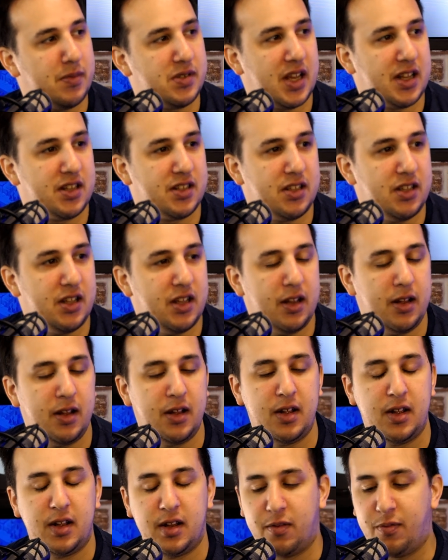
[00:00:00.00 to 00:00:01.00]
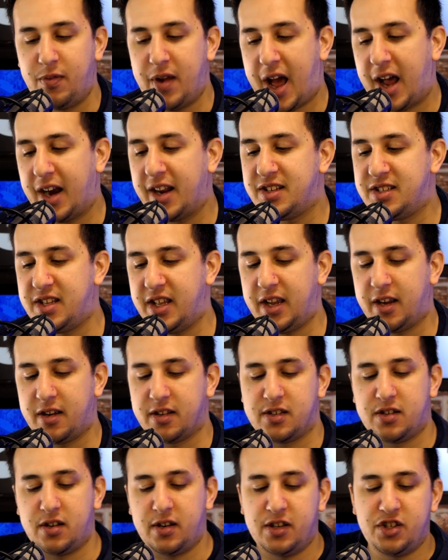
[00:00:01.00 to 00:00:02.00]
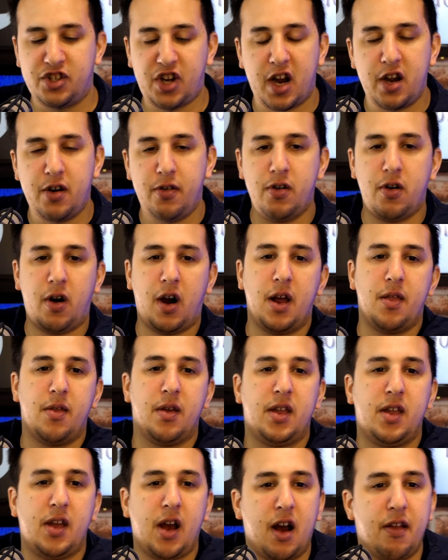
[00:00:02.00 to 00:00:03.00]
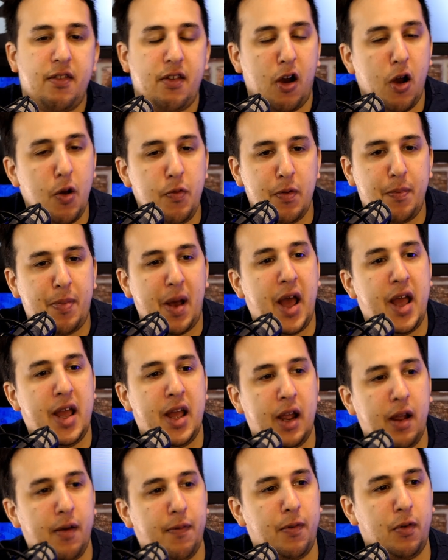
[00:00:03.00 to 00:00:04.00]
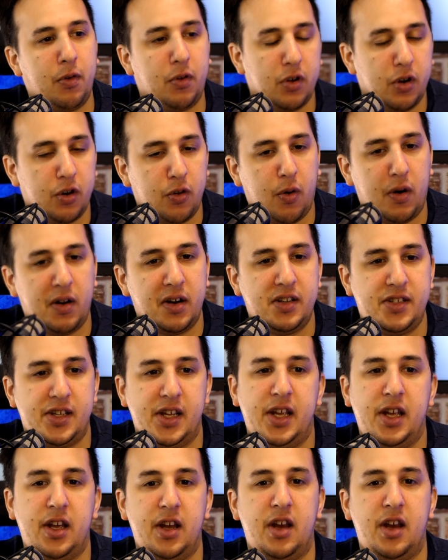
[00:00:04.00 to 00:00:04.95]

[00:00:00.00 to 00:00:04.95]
That's the reality because in January you're either you're either overpaying for good quality